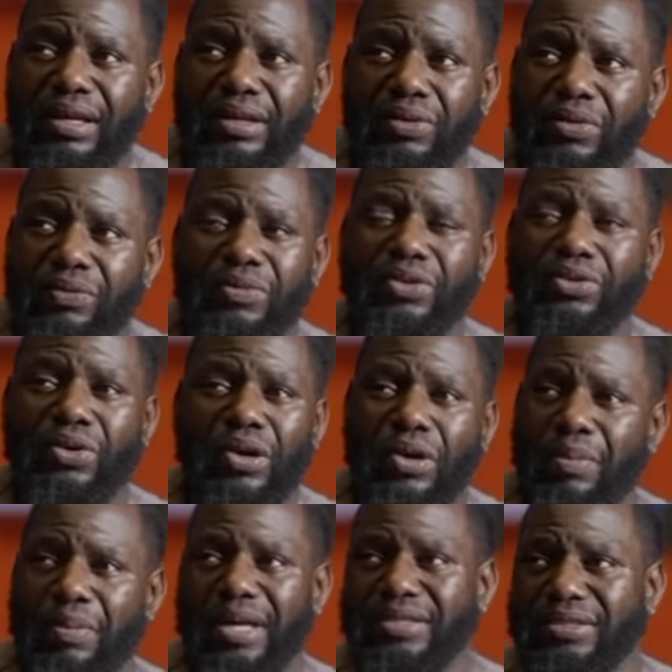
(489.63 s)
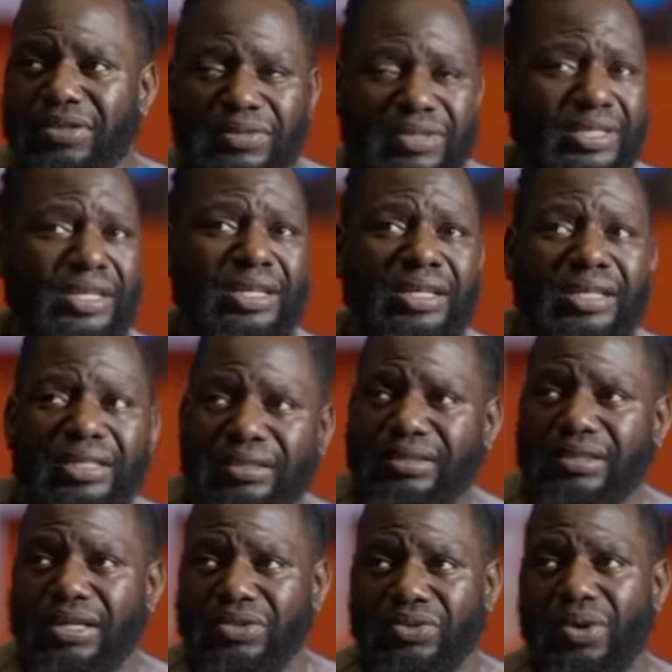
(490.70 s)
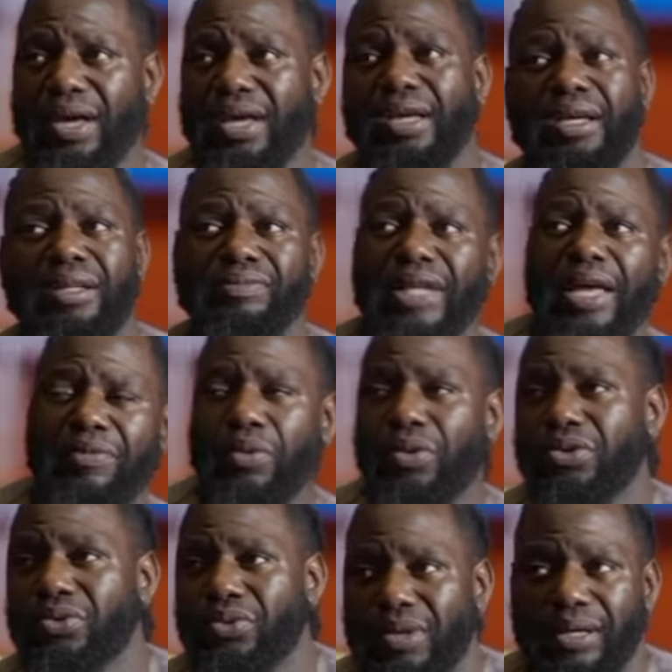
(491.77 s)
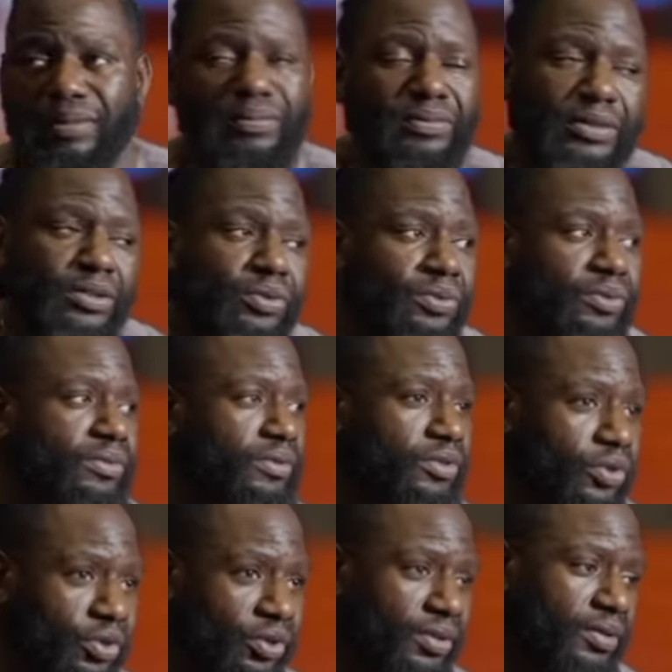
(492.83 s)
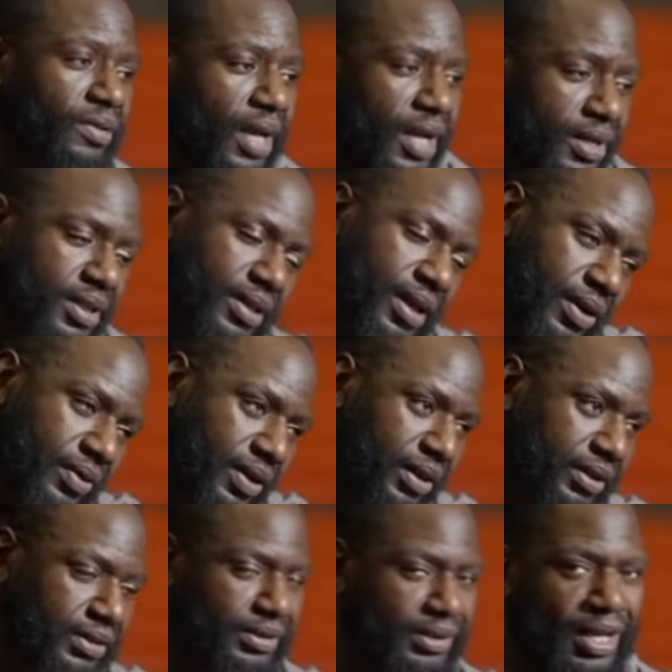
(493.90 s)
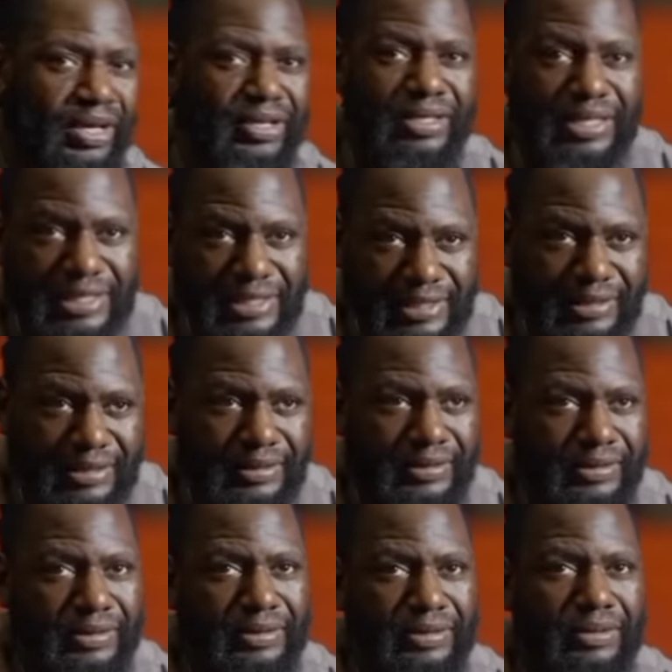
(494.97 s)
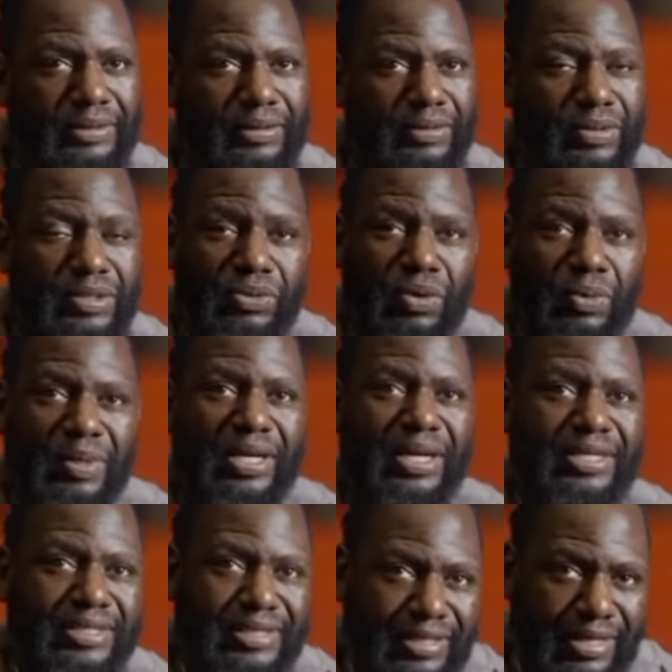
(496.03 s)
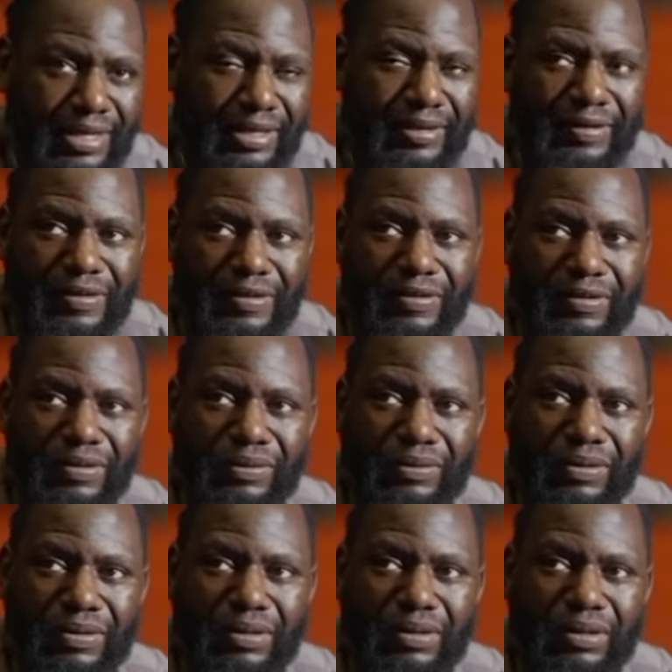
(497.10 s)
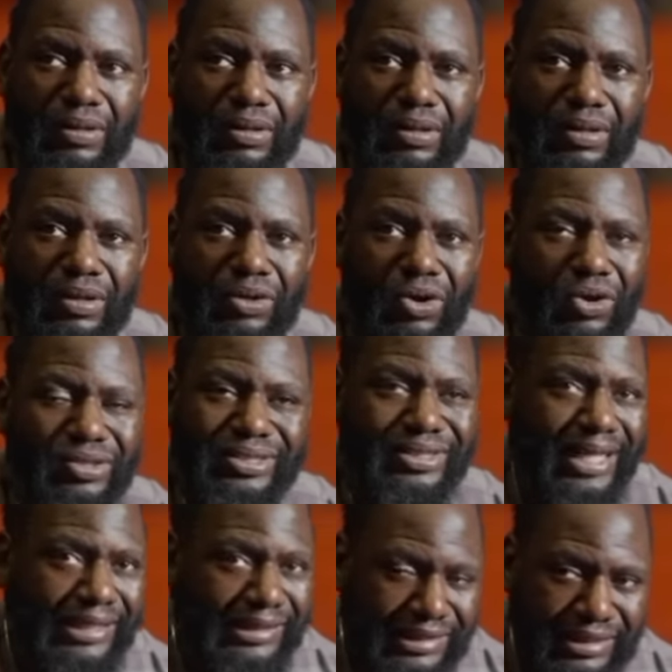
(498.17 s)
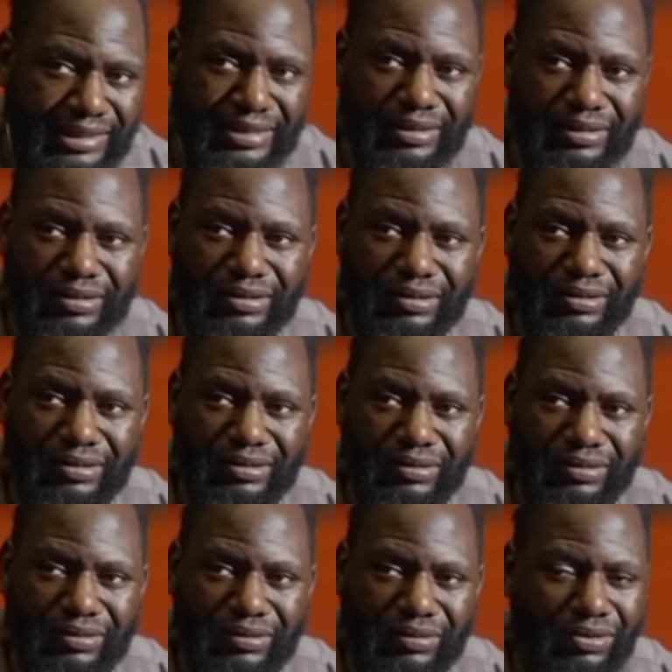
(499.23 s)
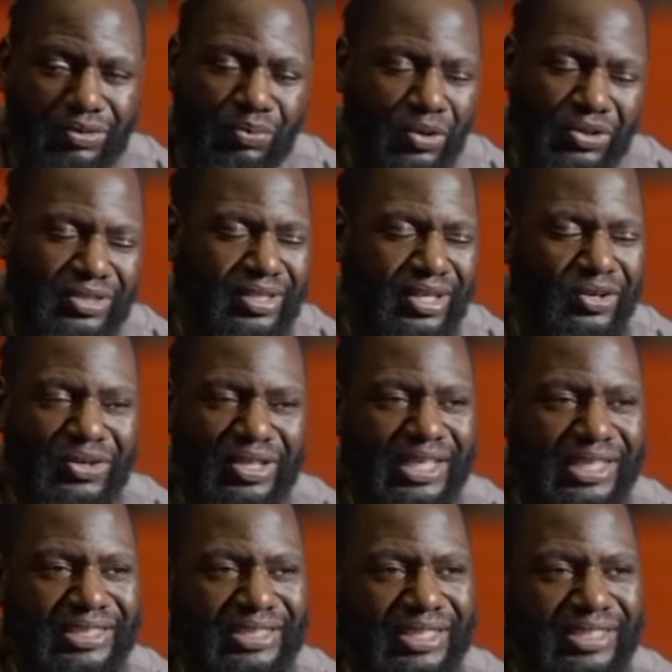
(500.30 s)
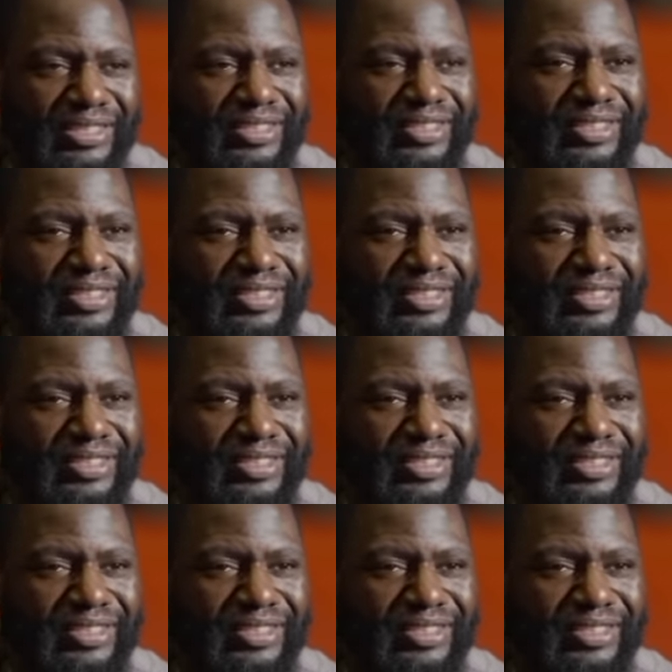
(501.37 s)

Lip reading: I don't feel talk of myself, say, that's what I want to do. No, God, how you direct? How you lead? What do you want me to say, you know? Constantly, you must stay connected.